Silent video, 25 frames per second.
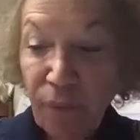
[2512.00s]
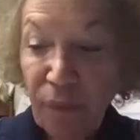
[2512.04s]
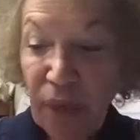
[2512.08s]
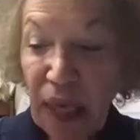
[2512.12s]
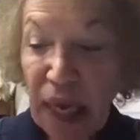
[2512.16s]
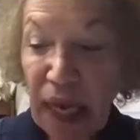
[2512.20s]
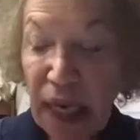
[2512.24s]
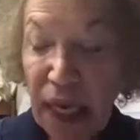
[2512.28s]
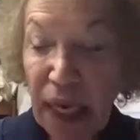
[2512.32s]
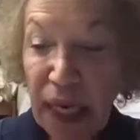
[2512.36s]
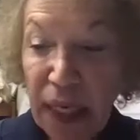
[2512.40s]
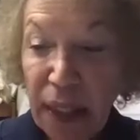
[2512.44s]

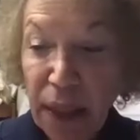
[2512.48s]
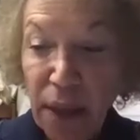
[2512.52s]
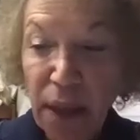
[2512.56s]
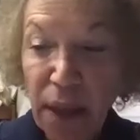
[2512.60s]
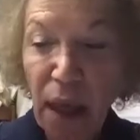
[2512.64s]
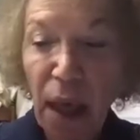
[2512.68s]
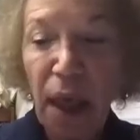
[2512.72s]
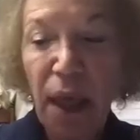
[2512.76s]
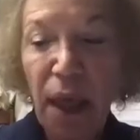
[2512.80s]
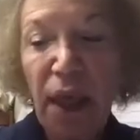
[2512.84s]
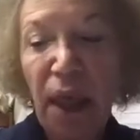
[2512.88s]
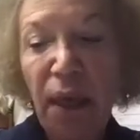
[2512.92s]
And I
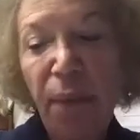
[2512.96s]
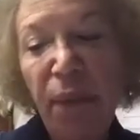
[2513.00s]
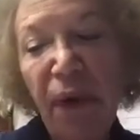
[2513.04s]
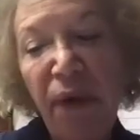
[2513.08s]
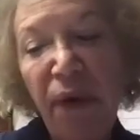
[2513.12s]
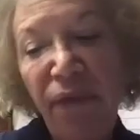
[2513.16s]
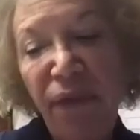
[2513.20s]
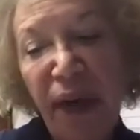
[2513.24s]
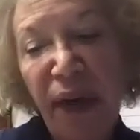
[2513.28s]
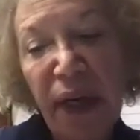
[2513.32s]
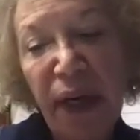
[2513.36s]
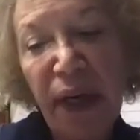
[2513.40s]
thought, let me
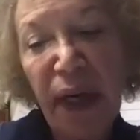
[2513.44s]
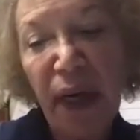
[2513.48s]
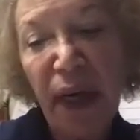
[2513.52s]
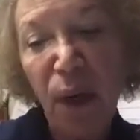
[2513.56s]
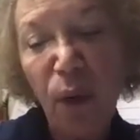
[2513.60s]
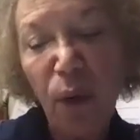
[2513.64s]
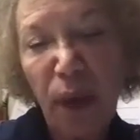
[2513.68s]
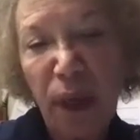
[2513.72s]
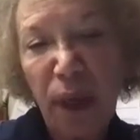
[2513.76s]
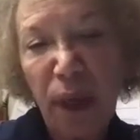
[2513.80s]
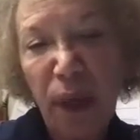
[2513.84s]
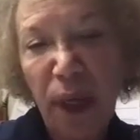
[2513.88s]
find
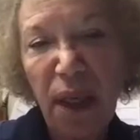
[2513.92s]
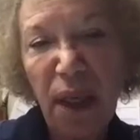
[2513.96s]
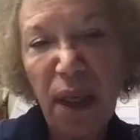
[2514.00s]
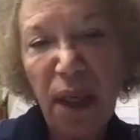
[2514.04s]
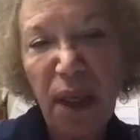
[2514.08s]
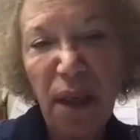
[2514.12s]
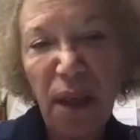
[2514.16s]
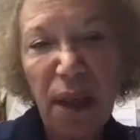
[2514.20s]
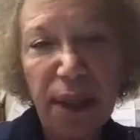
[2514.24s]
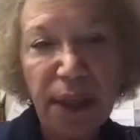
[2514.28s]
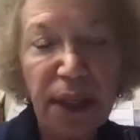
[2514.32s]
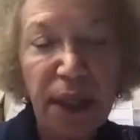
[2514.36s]
out what the
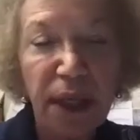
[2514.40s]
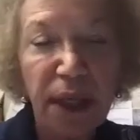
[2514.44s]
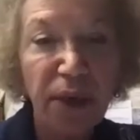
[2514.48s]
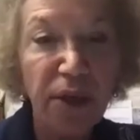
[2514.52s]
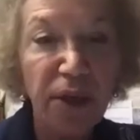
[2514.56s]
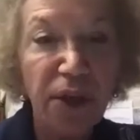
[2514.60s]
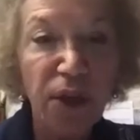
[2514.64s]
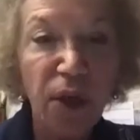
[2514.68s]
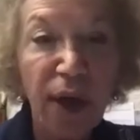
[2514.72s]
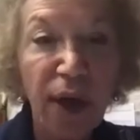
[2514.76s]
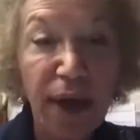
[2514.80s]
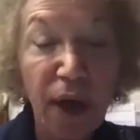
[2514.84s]
deal is
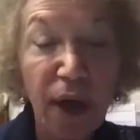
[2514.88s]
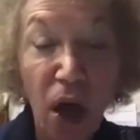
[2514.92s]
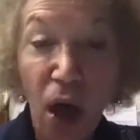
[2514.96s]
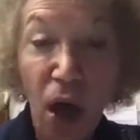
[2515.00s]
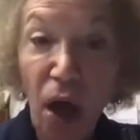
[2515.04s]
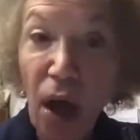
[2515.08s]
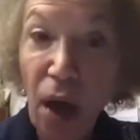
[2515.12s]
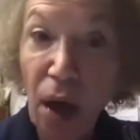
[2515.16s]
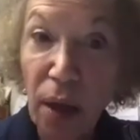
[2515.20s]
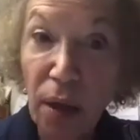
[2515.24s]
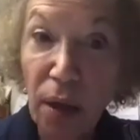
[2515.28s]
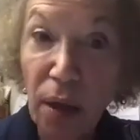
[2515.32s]
here. So I
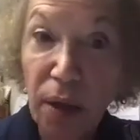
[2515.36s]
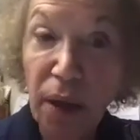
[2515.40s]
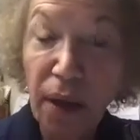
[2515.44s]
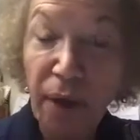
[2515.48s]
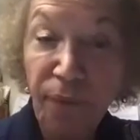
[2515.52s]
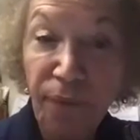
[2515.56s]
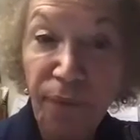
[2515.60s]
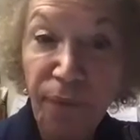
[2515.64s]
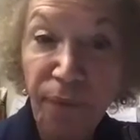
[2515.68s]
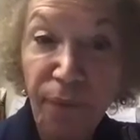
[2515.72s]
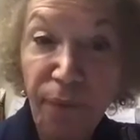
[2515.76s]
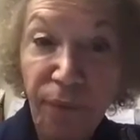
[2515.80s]
called
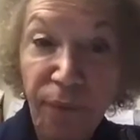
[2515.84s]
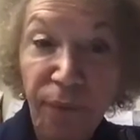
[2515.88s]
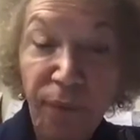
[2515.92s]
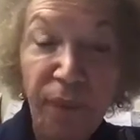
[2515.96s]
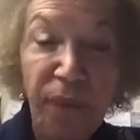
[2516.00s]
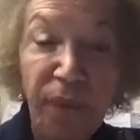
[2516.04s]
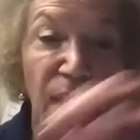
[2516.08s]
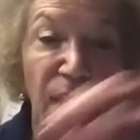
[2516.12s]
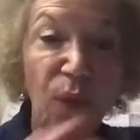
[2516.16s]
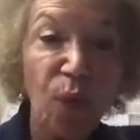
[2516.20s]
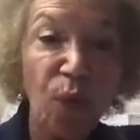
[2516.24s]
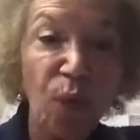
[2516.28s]

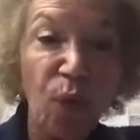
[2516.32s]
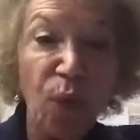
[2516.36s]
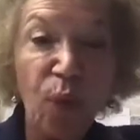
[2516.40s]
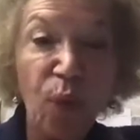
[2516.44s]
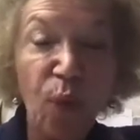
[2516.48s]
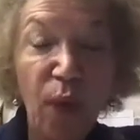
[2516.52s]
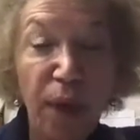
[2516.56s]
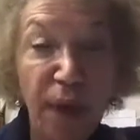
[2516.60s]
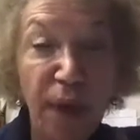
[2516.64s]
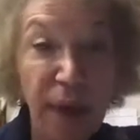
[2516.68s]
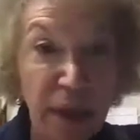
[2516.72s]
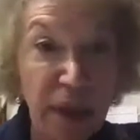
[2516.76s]

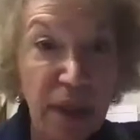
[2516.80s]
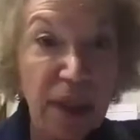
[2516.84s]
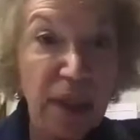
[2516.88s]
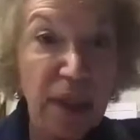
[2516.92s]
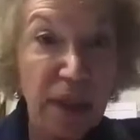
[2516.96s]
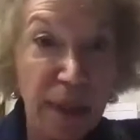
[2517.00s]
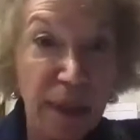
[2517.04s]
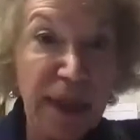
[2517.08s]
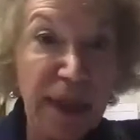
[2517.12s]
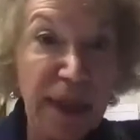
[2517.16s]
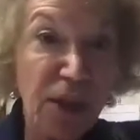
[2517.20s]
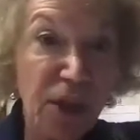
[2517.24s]
one of the
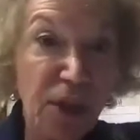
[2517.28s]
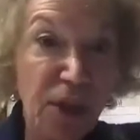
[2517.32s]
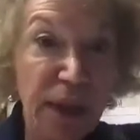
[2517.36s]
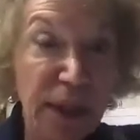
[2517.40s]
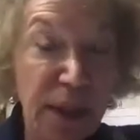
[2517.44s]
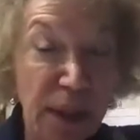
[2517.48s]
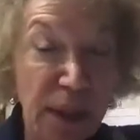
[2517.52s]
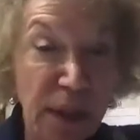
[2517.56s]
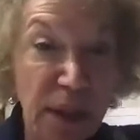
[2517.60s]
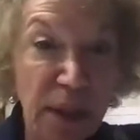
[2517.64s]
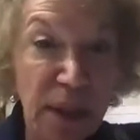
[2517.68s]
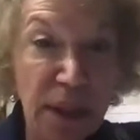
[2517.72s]

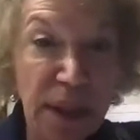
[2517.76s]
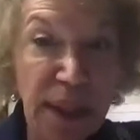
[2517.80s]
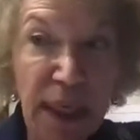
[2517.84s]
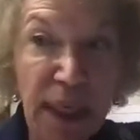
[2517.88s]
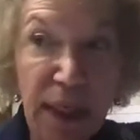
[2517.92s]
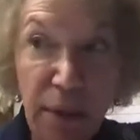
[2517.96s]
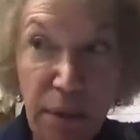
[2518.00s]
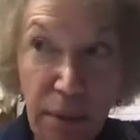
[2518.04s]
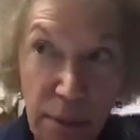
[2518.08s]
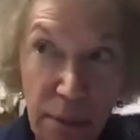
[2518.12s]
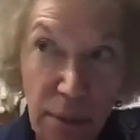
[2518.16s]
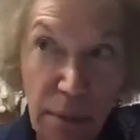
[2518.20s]
dispensaries and
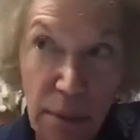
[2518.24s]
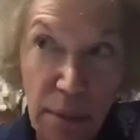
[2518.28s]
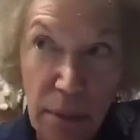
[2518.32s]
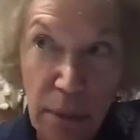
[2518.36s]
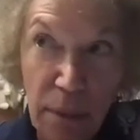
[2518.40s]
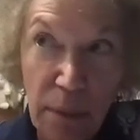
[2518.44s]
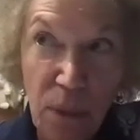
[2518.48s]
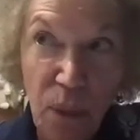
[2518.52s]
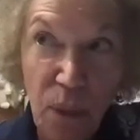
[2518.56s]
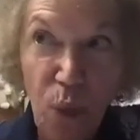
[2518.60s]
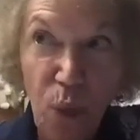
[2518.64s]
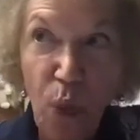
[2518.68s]
said,
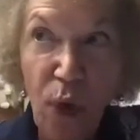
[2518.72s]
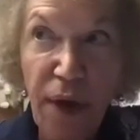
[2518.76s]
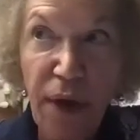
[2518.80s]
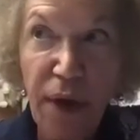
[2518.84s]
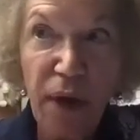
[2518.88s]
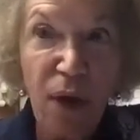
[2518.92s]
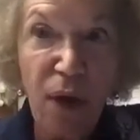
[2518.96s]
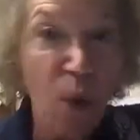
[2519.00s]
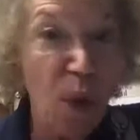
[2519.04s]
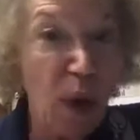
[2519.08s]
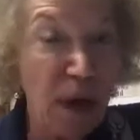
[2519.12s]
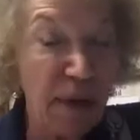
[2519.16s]
what are
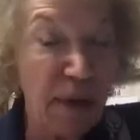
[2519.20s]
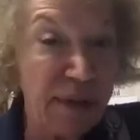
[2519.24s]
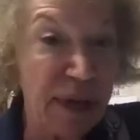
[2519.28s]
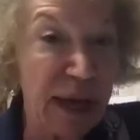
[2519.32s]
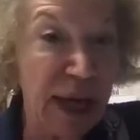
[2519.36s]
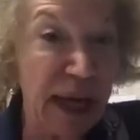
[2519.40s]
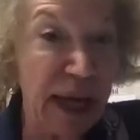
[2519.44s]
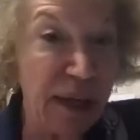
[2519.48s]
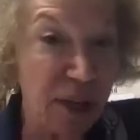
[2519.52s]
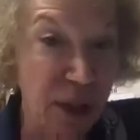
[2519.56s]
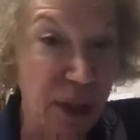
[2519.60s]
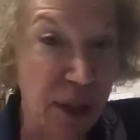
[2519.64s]
the
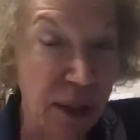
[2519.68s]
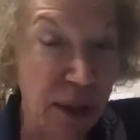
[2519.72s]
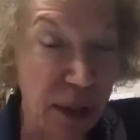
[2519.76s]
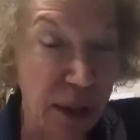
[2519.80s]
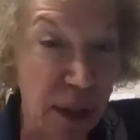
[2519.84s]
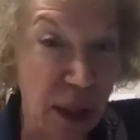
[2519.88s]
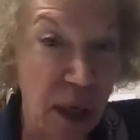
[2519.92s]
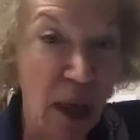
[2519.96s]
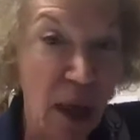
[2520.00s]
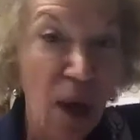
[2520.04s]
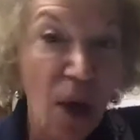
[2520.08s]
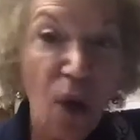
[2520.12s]
qualifications?
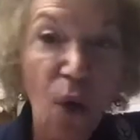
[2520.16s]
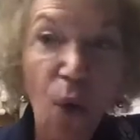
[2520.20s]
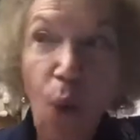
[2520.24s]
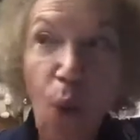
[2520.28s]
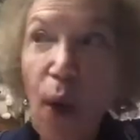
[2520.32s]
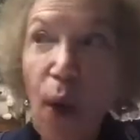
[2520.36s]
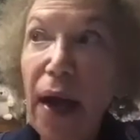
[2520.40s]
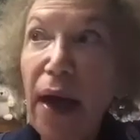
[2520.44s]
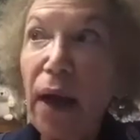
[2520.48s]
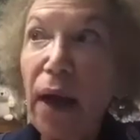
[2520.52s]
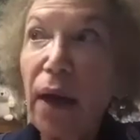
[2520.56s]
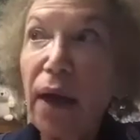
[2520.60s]

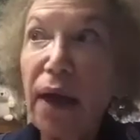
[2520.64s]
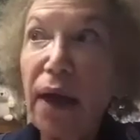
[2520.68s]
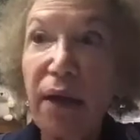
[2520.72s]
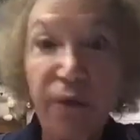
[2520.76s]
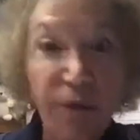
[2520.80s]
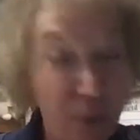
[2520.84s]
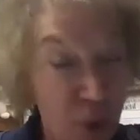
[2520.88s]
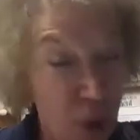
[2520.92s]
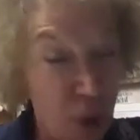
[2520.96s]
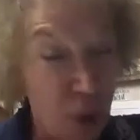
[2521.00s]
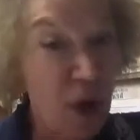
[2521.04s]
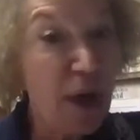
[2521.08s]
Well, in
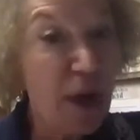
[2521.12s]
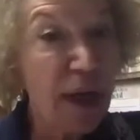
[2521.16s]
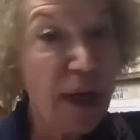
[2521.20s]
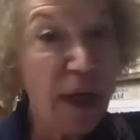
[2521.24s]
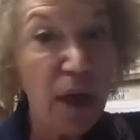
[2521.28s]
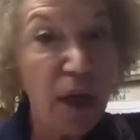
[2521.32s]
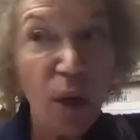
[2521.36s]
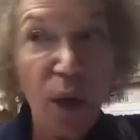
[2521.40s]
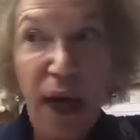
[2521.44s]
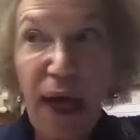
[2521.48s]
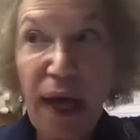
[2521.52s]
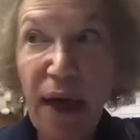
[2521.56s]
Florida,
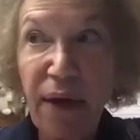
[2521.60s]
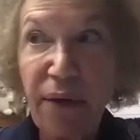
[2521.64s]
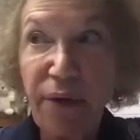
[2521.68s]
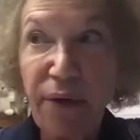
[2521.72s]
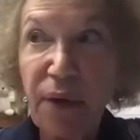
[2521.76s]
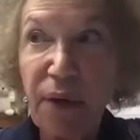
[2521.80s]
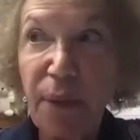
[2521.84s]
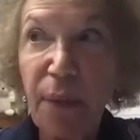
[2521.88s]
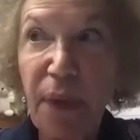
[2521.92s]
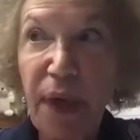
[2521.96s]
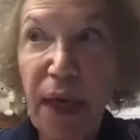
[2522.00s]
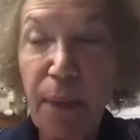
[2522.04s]
you have
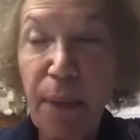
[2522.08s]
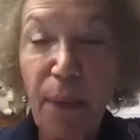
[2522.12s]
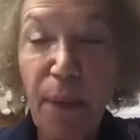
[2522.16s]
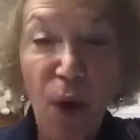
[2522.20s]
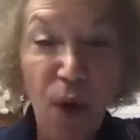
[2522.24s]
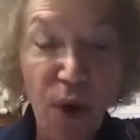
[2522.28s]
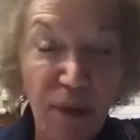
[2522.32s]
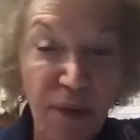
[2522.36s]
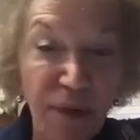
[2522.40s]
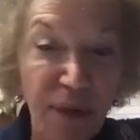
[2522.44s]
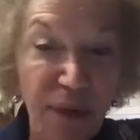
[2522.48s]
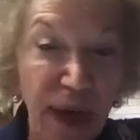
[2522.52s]
to be a
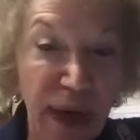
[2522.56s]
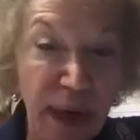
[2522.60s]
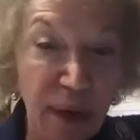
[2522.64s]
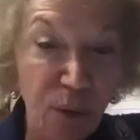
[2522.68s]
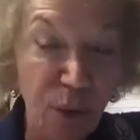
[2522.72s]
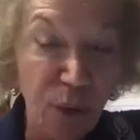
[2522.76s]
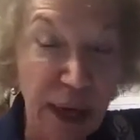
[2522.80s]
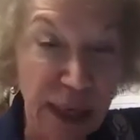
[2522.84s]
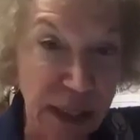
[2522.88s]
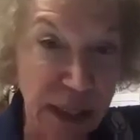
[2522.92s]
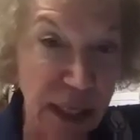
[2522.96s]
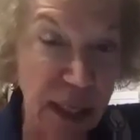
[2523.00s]
bona fide
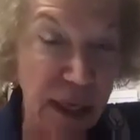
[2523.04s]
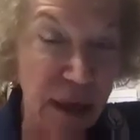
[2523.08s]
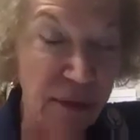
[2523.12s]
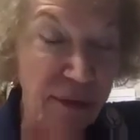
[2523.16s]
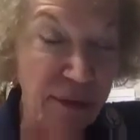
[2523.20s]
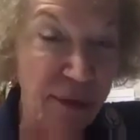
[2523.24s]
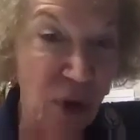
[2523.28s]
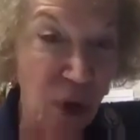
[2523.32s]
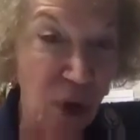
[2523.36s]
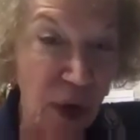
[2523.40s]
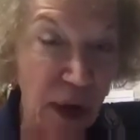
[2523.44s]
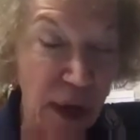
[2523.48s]
resident of
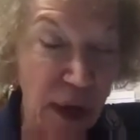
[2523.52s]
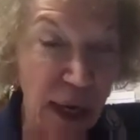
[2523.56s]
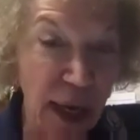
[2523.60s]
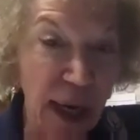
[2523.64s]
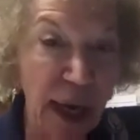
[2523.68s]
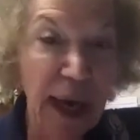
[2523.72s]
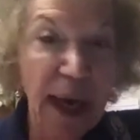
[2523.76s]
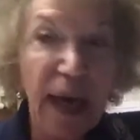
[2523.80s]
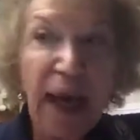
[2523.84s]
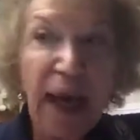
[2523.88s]
Florida,